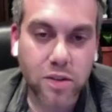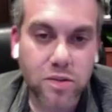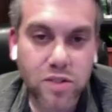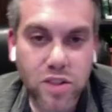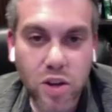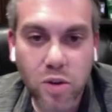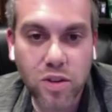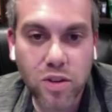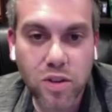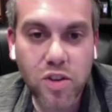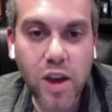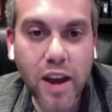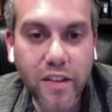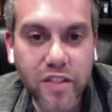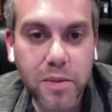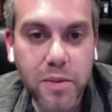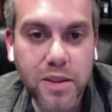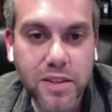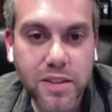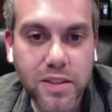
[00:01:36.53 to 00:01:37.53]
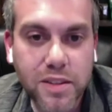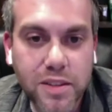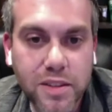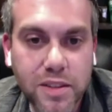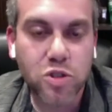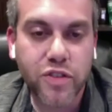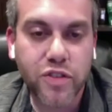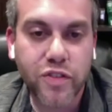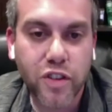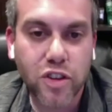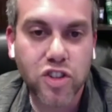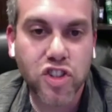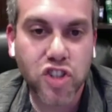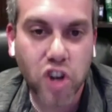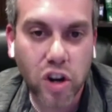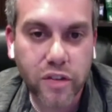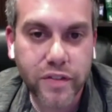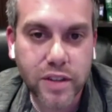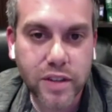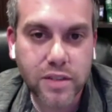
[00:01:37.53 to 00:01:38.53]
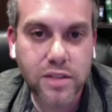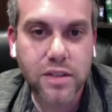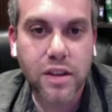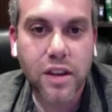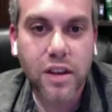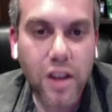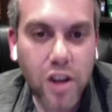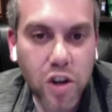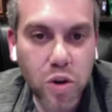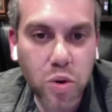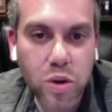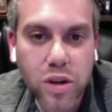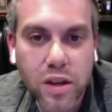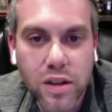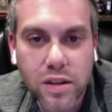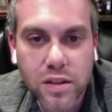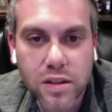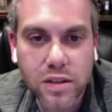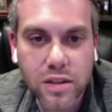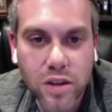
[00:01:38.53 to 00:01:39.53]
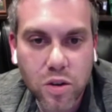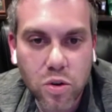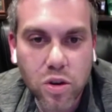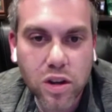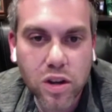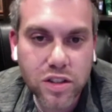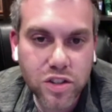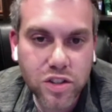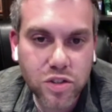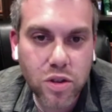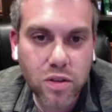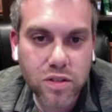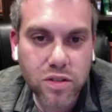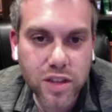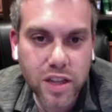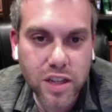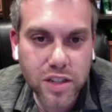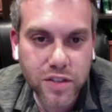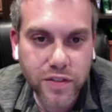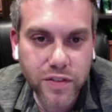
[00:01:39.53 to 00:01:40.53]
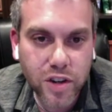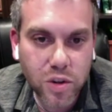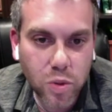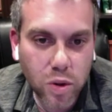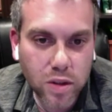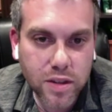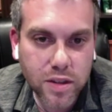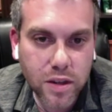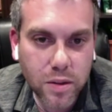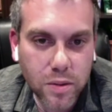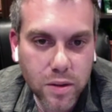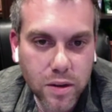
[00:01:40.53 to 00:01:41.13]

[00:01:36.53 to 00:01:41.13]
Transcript: So you have to be someone who's full service, who can do those things for you also.